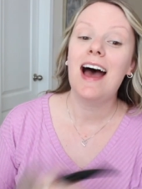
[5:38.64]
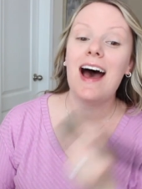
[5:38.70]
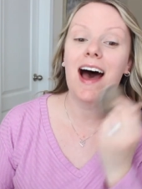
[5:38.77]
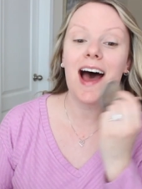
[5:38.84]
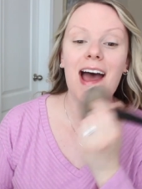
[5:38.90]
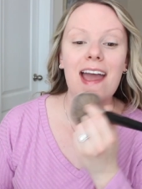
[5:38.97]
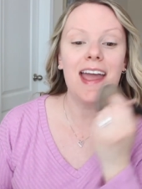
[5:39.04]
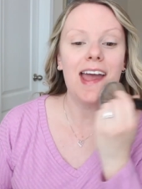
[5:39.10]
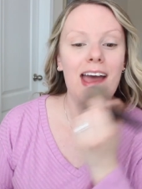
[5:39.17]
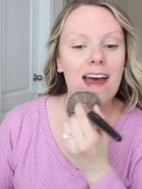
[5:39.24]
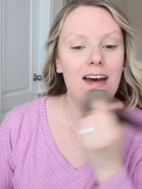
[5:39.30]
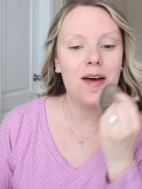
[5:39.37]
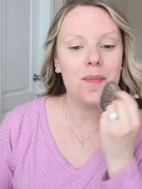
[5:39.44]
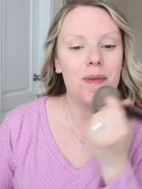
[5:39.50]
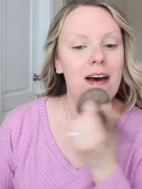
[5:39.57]
I
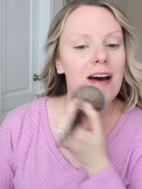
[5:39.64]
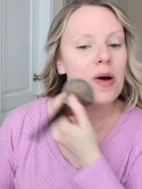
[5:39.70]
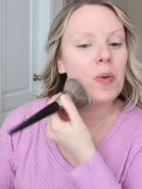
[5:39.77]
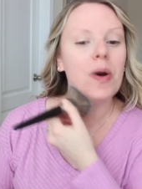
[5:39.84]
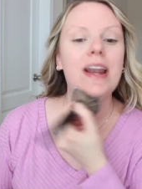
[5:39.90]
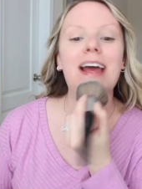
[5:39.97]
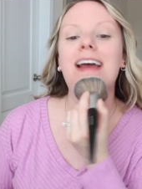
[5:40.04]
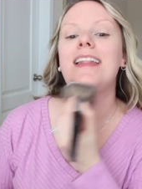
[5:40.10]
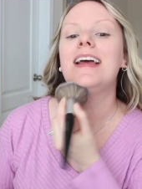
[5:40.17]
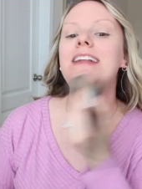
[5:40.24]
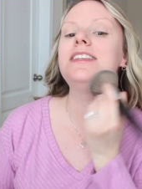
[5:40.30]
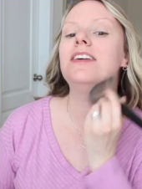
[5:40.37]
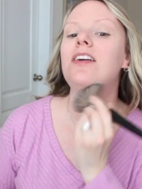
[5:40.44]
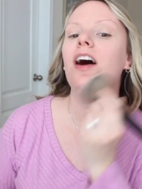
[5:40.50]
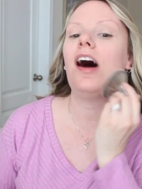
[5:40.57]
am what I
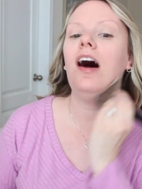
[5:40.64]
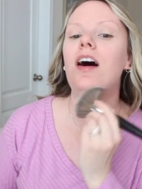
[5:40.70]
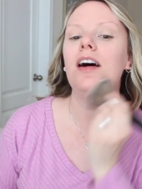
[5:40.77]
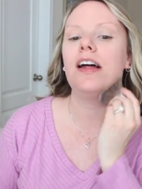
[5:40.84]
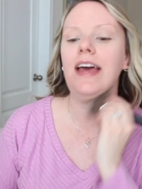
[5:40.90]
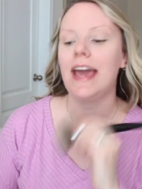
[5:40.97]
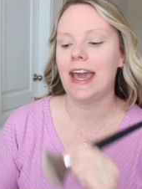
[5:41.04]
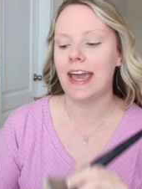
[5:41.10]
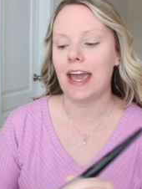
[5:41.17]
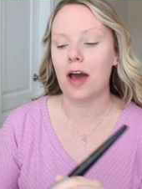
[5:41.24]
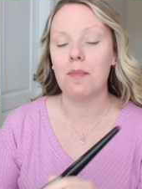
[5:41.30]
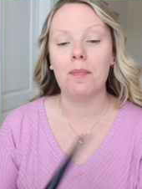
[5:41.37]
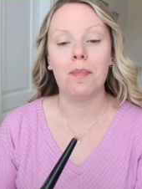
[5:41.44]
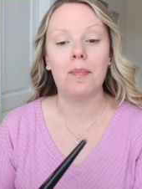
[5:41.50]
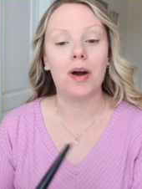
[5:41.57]
like to call
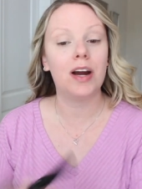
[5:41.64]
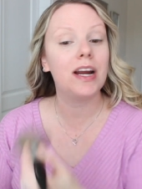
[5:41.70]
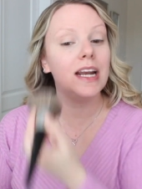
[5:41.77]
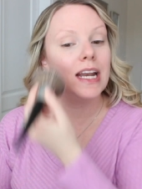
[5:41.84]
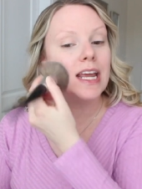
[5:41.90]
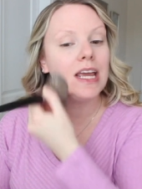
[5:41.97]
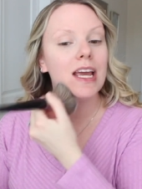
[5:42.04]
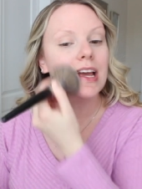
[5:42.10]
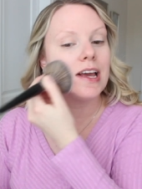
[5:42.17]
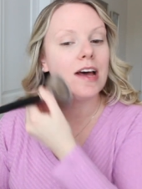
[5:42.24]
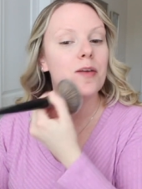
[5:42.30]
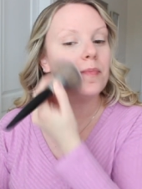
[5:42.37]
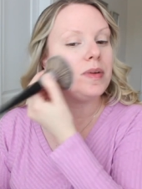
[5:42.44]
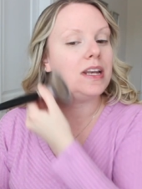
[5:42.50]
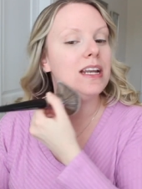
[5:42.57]
a marketing
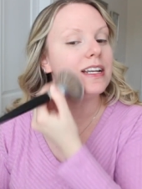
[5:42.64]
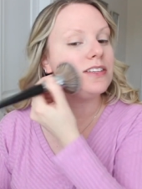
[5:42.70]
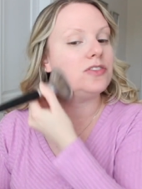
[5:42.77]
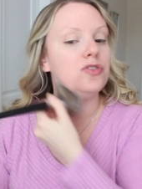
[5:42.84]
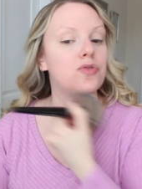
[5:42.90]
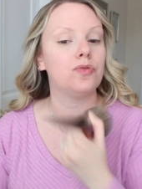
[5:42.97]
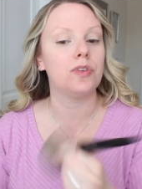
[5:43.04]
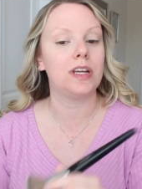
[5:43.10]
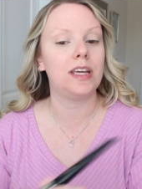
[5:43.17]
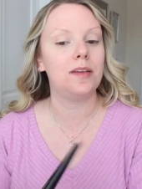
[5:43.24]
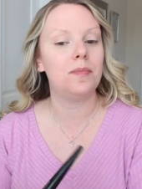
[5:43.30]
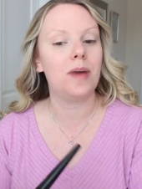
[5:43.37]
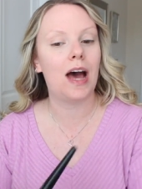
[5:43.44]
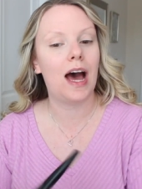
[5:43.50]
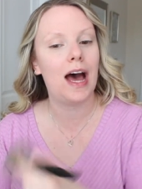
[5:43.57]
company's
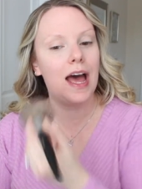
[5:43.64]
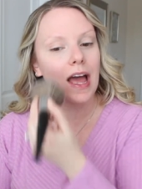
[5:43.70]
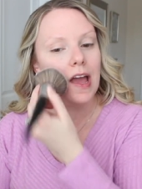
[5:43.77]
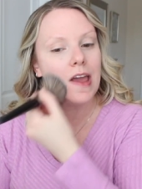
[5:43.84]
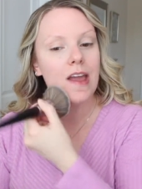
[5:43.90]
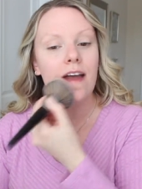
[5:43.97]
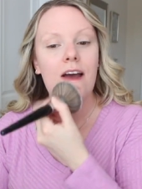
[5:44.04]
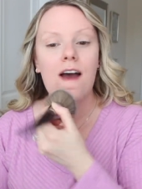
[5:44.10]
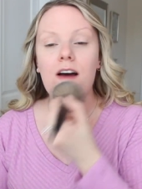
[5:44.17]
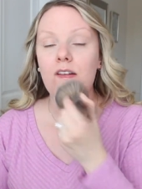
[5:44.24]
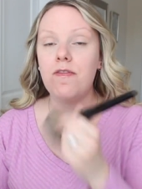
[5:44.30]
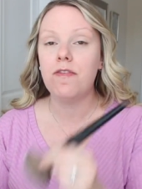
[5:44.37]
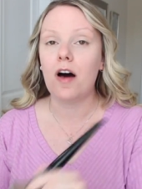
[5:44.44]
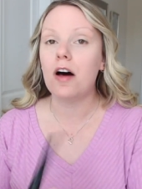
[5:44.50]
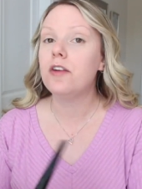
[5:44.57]
dream. I
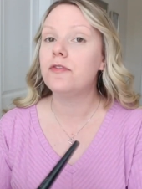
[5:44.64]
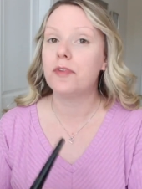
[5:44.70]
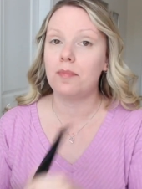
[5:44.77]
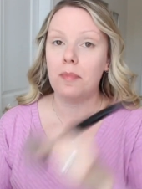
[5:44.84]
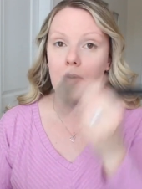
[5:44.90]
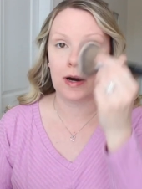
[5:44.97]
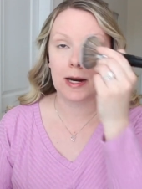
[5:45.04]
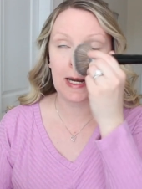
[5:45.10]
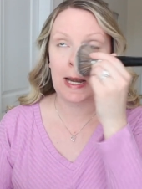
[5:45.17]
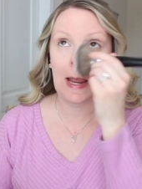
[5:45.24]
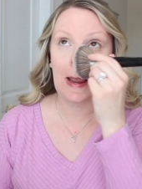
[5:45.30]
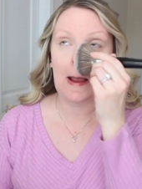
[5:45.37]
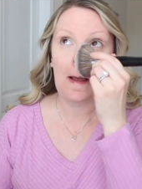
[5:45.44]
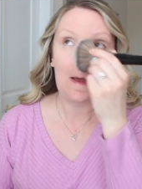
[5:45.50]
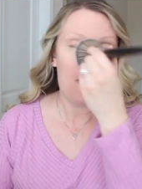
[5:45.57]
fall for
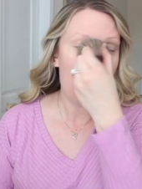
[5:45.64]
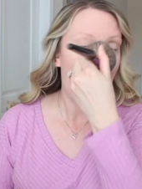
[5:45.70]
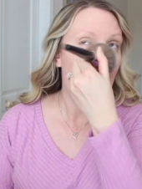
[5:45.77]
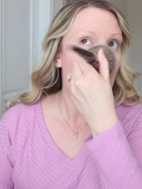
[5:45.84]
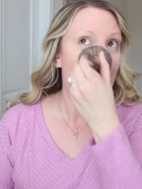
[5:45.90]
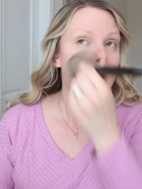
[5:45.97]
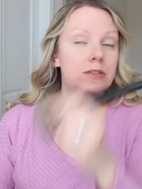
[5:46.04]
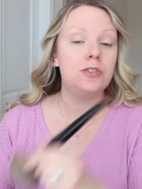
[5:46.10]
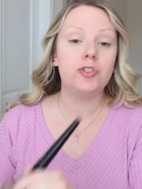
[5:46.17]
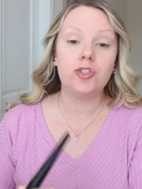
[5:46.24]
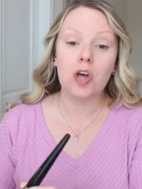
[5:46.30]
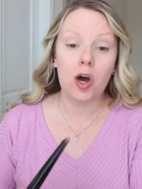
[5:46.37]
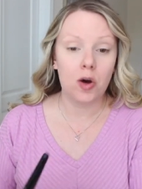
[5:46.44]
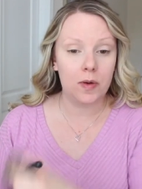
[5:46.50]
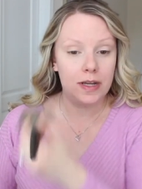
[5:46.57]
marketing
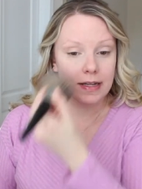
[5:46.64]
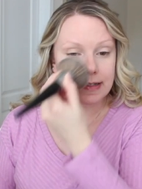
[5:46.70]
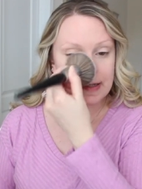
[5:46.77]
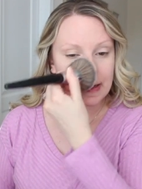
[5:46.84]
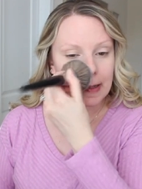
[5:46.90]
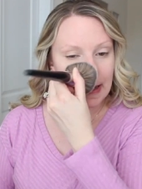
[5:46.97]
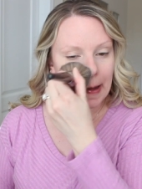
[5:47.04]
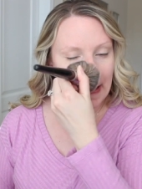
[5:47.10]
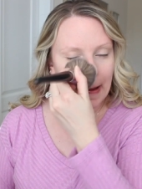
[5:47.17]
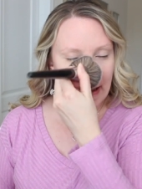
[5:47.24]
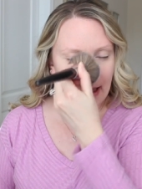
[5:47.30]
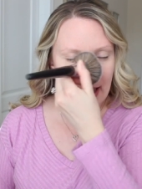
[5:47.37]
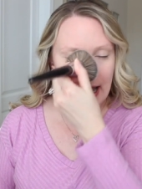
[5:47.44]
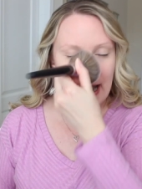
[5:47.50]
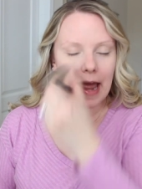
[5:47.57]
so
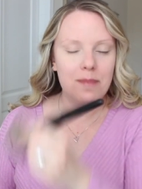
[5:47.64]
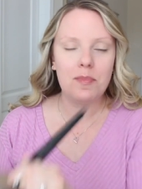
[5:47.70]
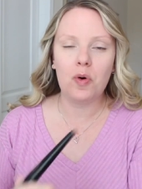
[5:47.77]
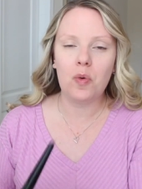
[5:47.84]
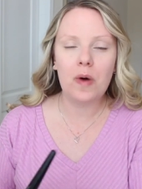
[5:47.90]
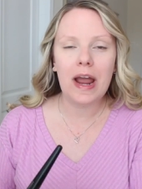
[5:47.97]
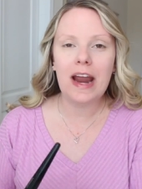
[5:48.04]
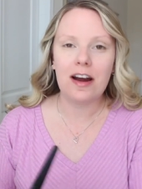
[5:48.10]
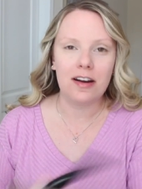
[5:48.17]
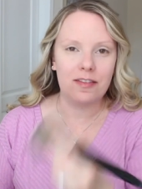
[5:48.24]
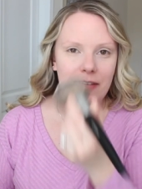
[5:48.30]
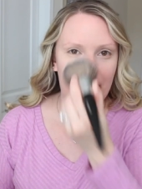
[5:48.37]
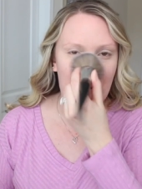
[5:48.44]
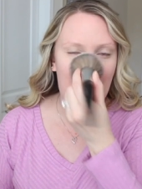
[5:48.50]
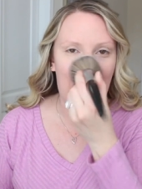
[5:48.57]
easily and I'm aware
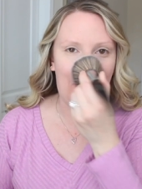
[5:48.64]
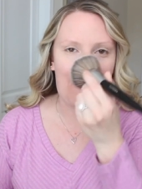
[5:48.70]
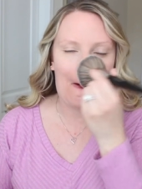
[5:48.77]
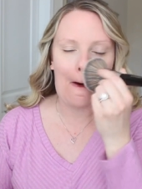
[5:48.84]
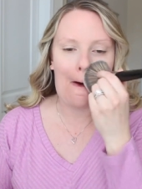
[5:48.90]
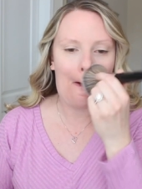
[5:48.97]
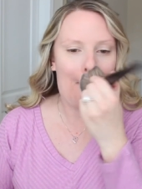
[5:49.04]
of it. Like